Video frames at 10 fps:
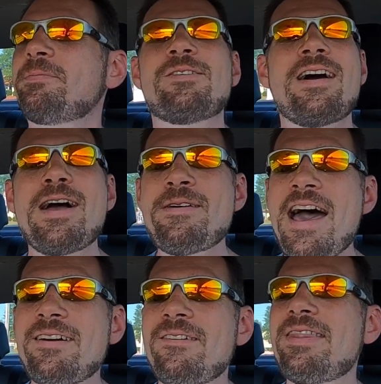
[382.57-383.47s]
So where I'm
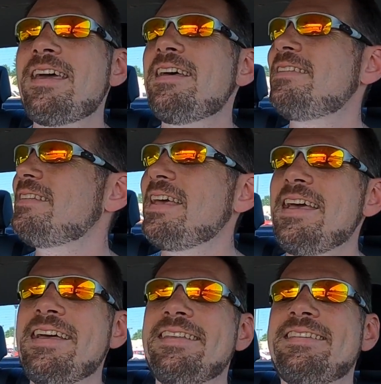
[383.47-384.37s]
headed with this
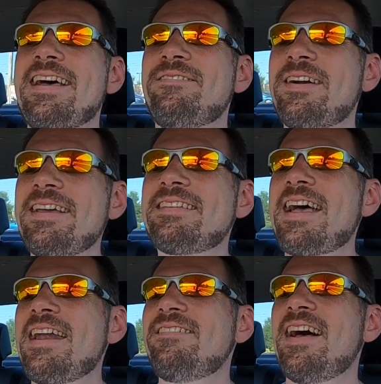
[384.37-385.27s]
is, I'm pretty
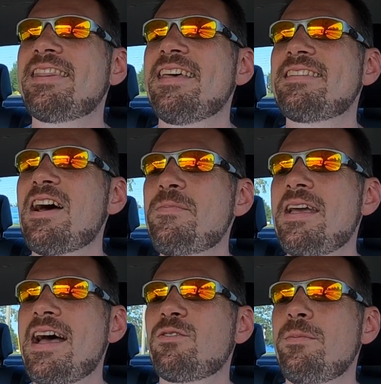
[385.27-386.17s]
excited about this. I hope you
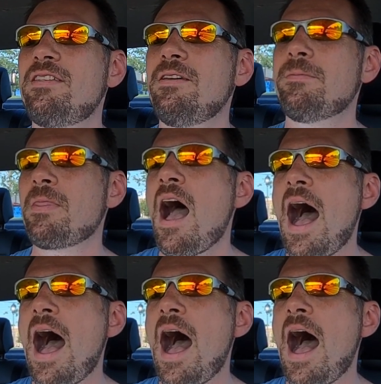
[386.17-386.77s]
guys will be too.